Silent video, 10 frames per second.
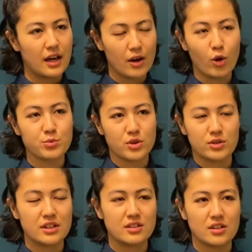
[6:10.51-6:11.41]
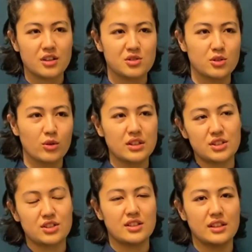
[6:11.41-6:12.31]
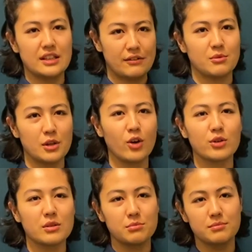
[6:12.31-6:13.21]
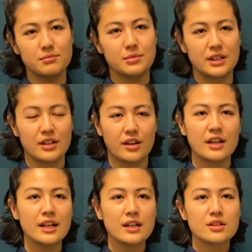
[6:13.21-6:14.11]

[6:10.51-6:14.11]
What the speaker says: hope so, that this country don't just leave them alone and be there.